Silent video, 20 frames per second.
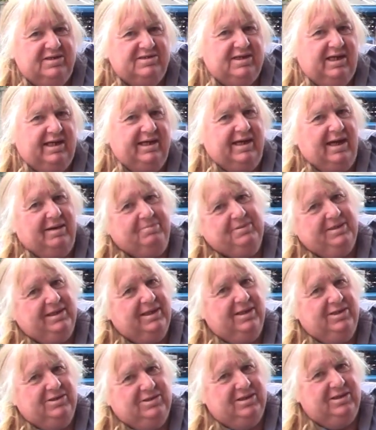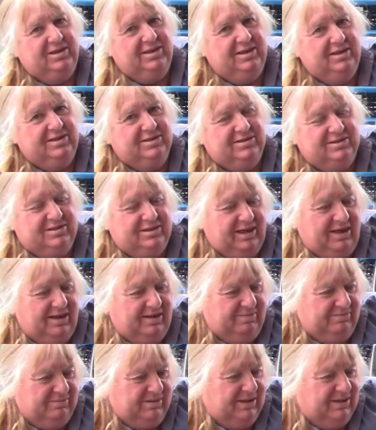the setting up of the engine is
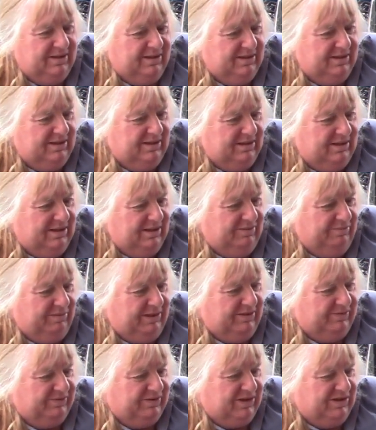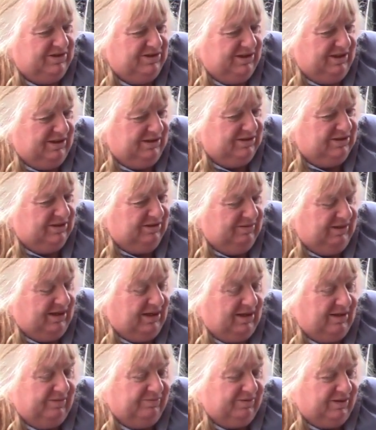a bit of a concern to me.
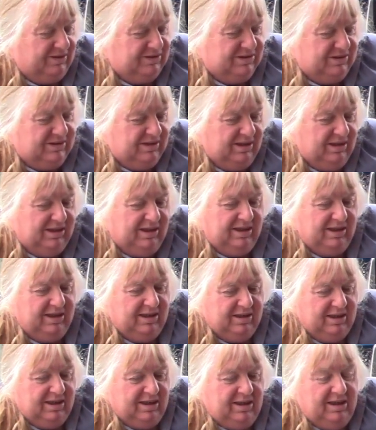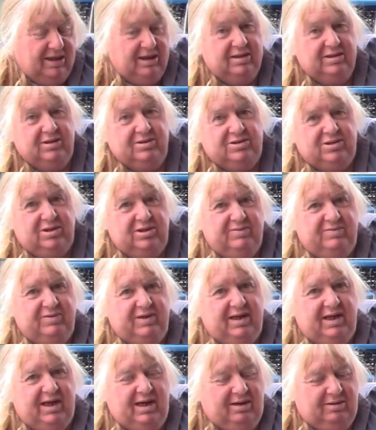I've watched a YouTube
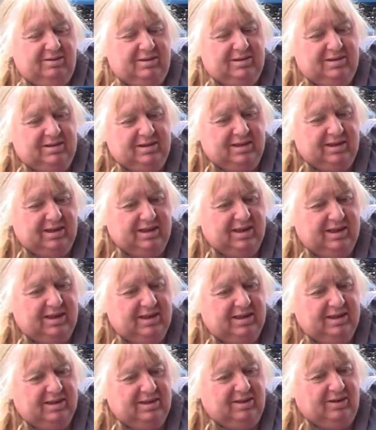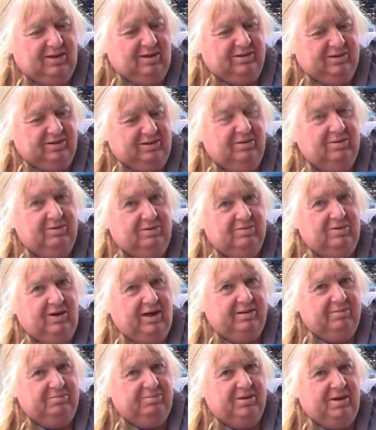video, and on the
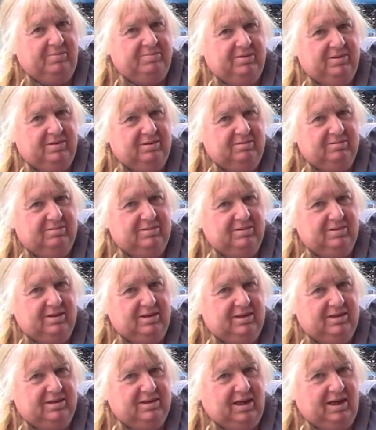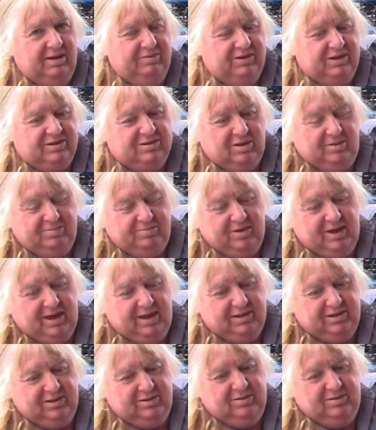right and proper over the top
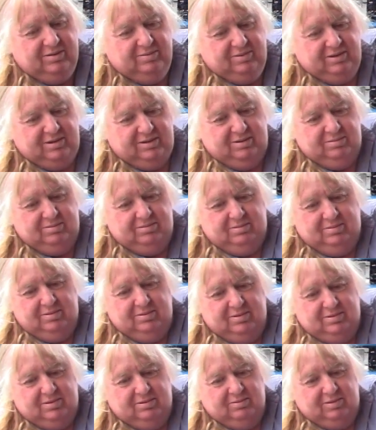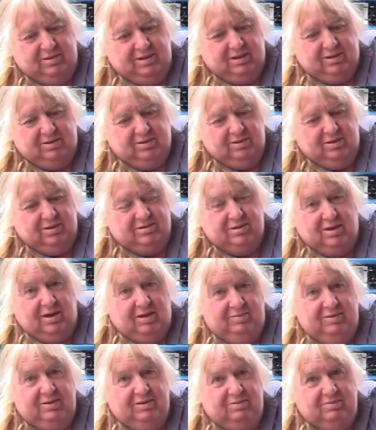way of doing it with a, what do you call a
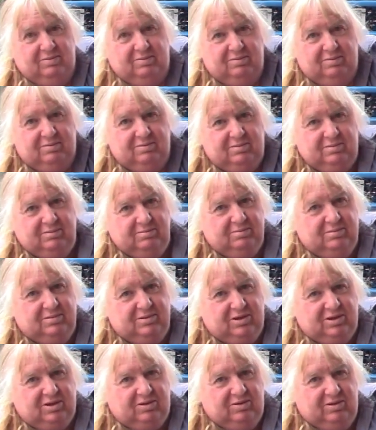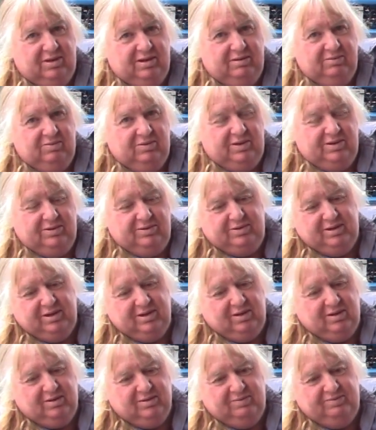timing degree wheel
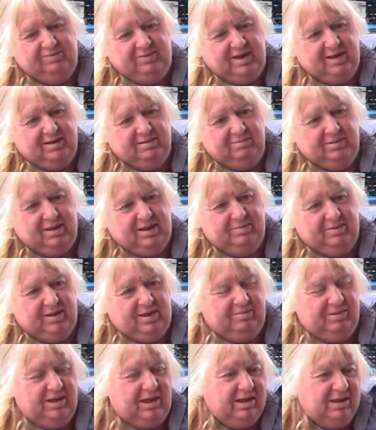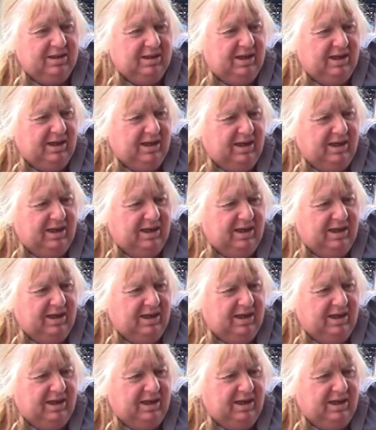thing on the front, blah blah blah.